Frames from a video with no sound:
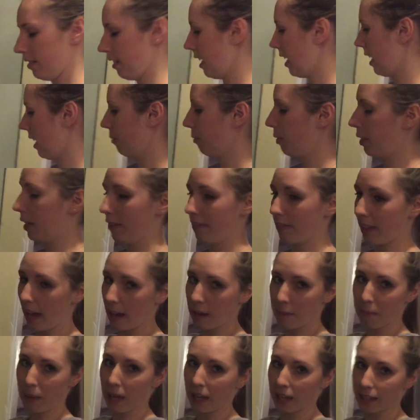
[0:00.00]
And we'll give that
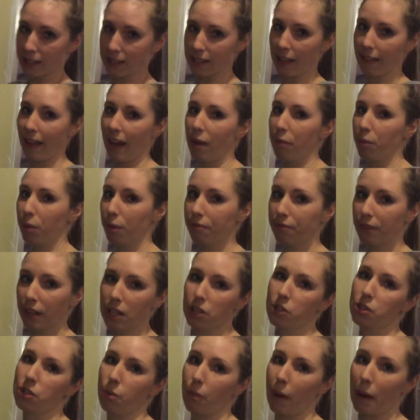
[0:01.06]
a mix, and that will
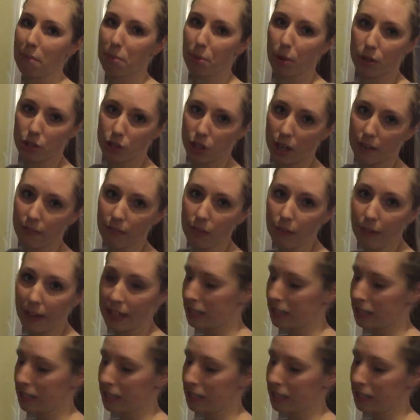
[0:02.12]
finish the wet portion of the